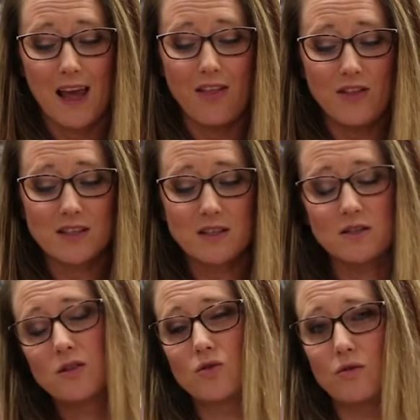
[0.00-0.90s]
And this
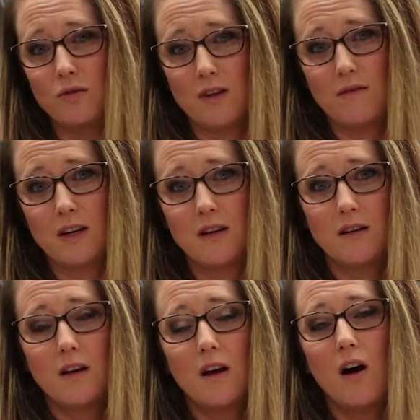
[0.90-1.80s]
is the truth of it.
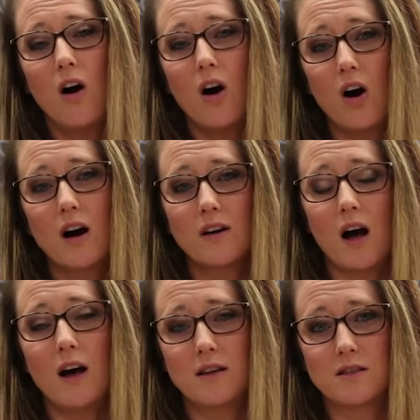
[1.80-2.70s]
Our
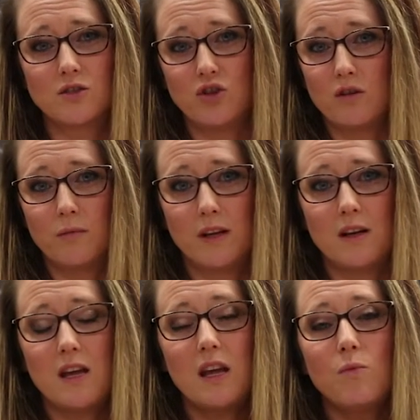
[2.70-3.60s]
God is a
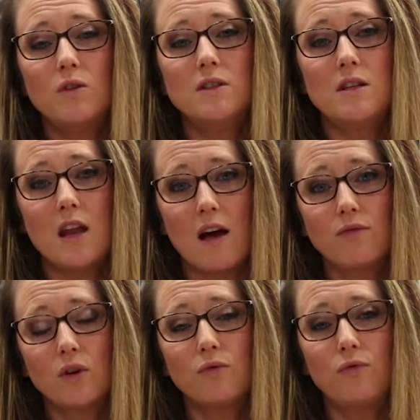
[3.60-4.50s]
gentleman. He will
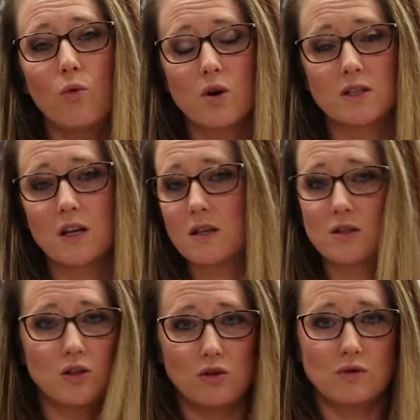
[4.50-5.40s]
never force us
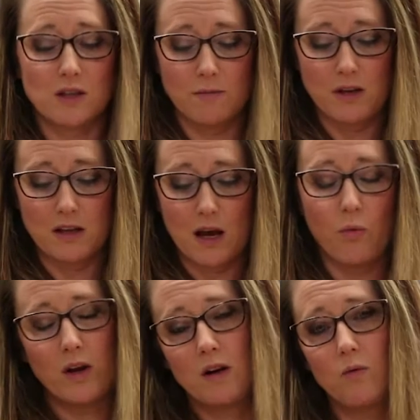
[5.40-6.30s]
to do something
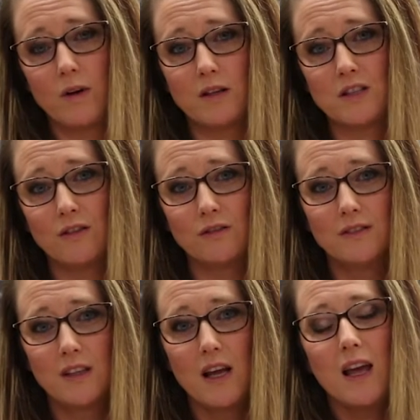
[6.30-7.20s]
that we don't want to do.
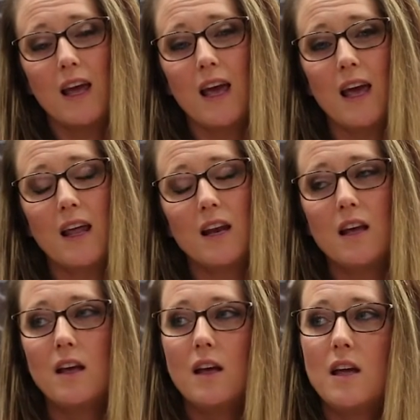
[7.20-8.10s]
And
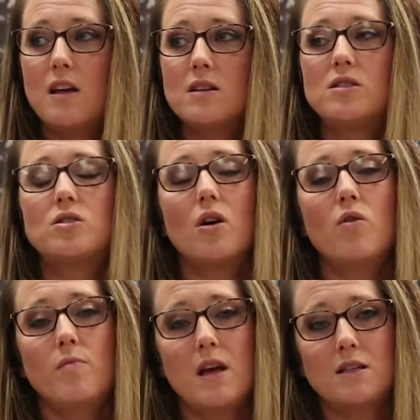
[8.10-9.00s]
He is
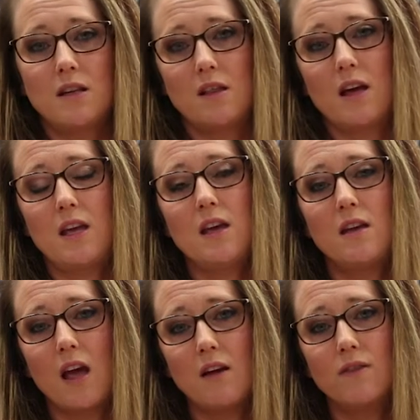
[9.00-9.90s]
so amazing that He
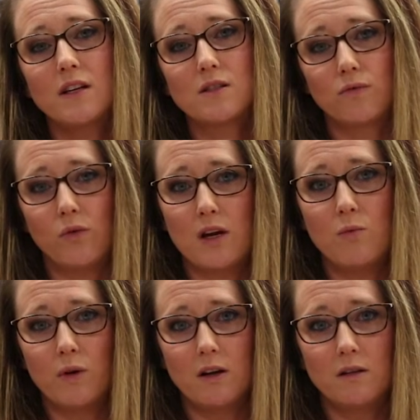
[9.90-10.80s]
gave us free
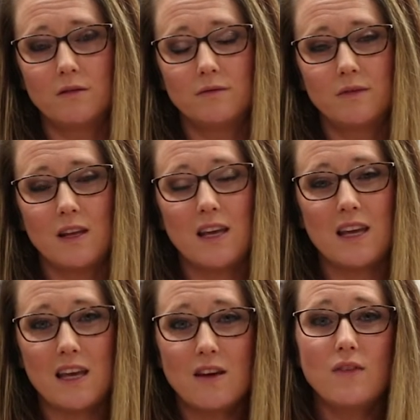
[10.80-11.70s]
will,
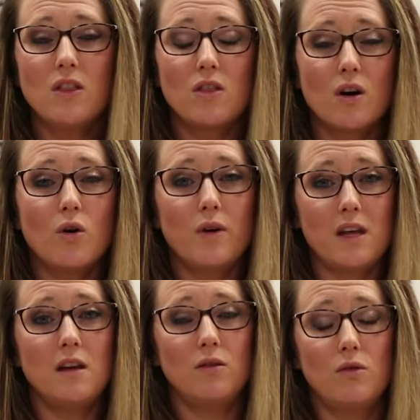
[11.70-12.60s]
even though
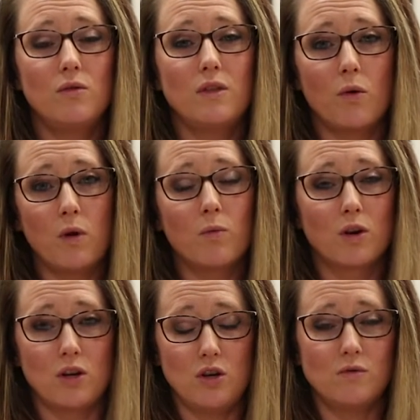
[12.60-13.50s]
He knew that we were
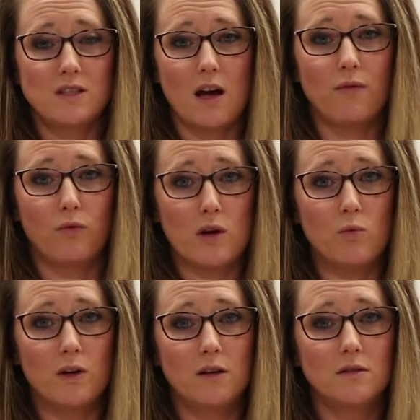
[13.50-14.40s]
going to use that free
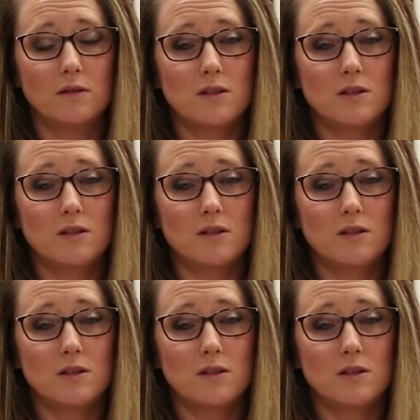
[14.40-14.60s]
will